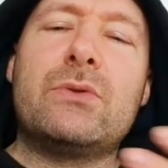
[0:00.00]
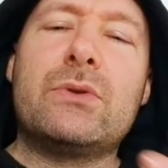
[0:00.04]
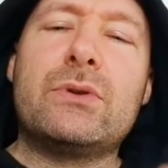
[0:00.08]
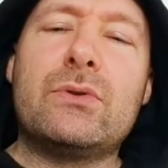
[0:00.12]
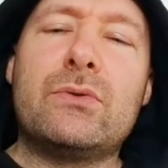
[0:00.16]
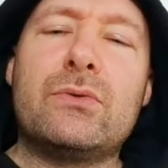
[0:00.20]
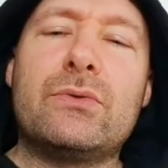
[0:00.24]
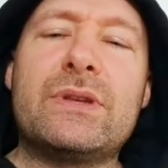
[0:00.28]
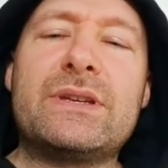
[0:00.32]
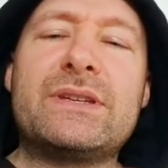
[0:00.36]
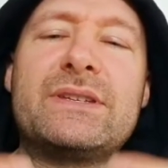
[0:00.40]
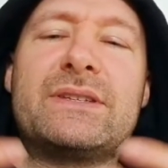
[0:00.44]
doing
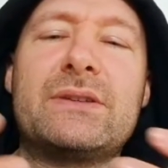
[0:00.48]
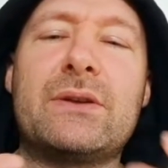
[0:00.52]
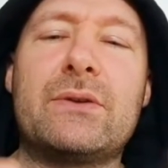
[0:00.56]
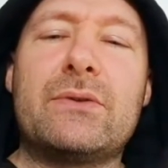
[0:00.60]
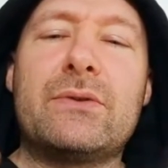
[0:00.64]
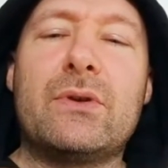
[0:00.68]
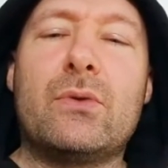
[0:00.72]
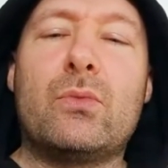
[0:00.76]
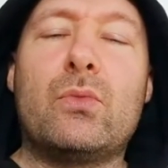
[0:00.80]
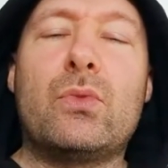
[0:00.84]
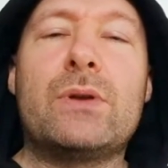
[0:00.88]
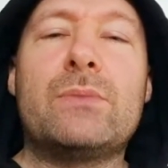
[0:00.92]
all this so
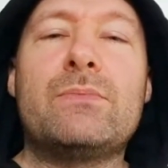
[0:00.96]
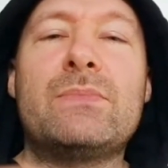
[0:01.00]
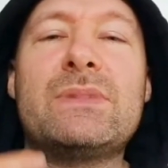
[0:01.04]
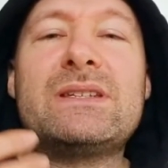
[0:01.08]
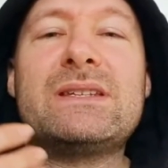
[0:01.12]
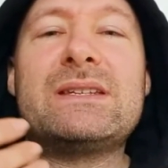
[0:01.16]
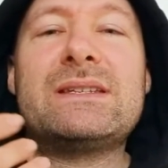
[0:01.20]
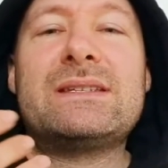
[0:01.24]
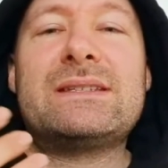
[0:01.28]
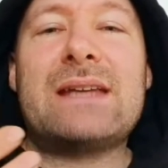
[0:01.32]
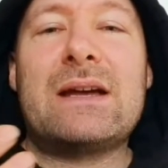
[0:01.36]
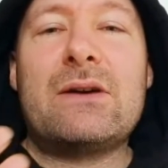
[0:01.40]
that when
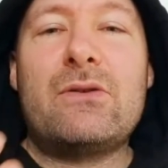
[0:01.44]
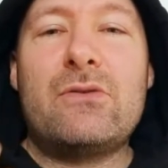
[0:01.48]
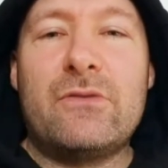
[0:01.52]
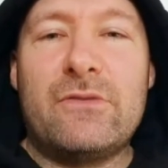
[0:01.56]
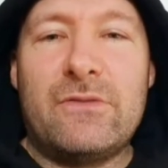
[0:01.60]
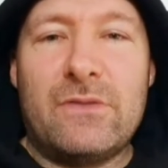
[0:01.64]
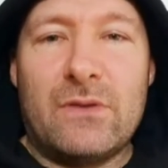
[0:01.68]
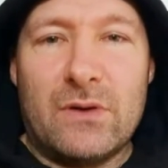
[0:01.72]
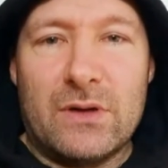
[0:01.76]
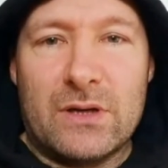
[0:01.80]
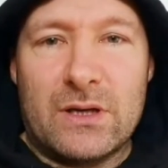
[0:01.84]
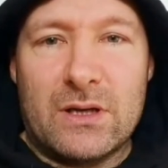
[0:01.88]
Mrs.
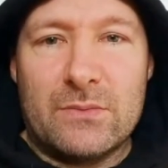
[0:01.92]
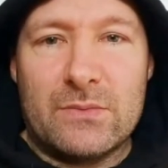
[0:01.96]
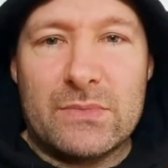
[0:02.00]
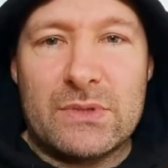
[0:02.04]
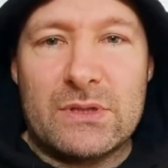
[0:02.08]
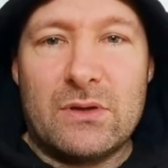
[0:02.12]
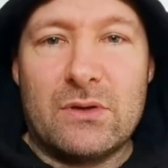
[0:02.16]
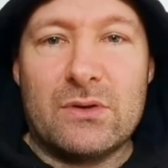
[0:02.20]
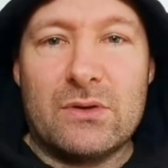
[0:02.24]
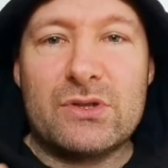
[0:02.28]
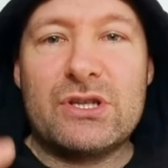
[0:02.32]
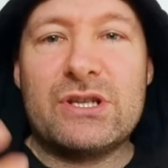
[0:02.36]
Doubtfire comes
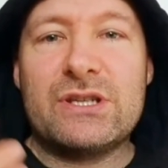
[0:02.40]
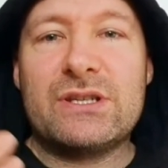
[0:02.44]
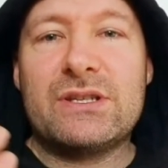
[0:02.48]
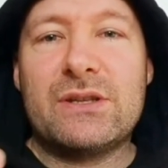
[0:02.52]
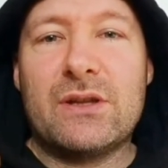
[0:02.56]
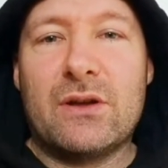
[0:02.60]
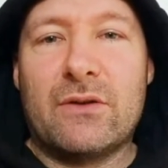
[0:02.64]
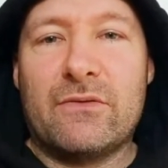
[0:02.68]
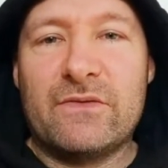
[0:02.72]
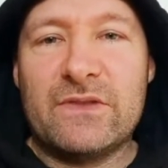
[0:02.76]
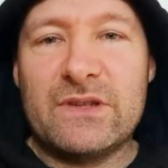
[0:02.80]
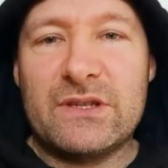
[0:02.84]
along, she's
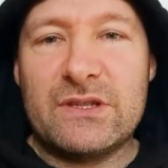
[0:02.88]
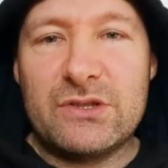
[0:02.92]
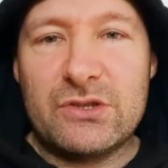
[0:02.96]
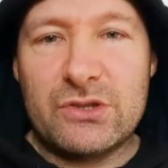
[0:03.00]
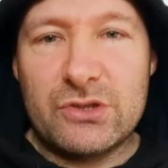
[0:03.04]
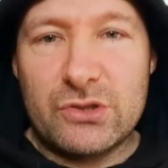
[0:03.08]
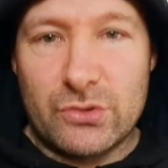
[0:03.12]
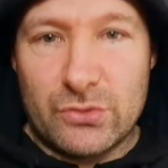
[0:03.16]
the obvious